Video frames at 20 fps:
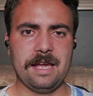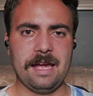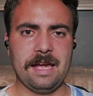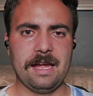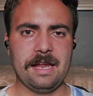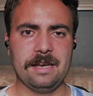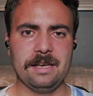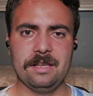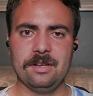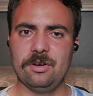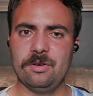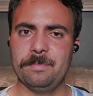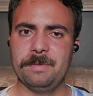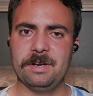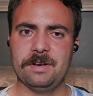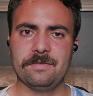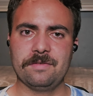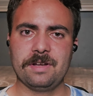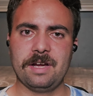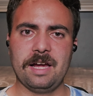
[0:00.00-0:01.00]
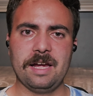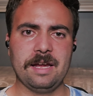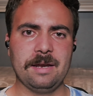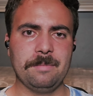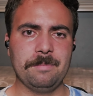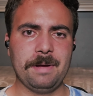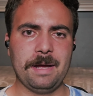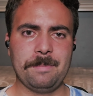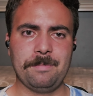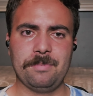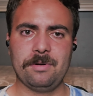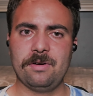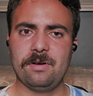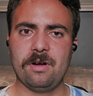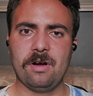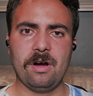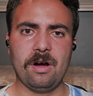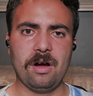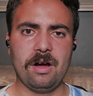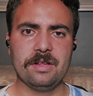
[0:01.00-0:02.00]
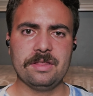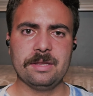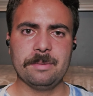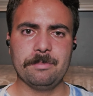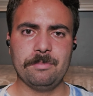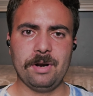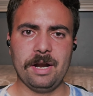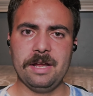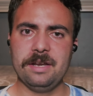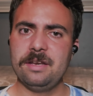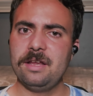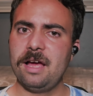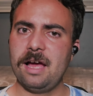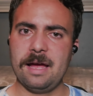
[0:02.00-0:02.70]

and a little bit of cayenne pepper on the bread.